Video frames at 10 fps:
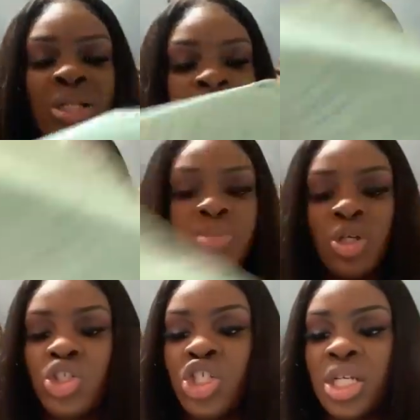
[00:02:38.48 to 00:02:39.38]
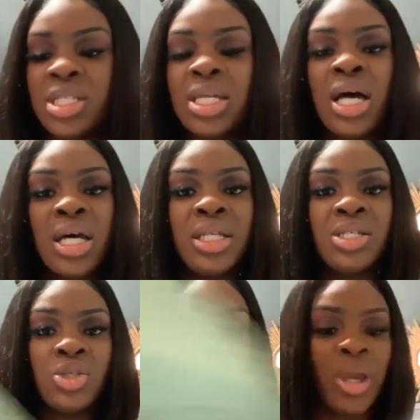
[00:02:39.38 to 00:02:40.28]
Once it comes out, you just cut the
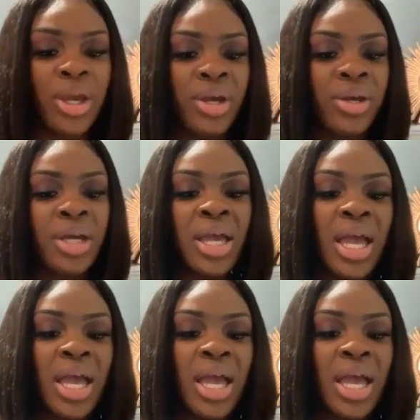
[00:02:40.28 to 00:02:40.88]
square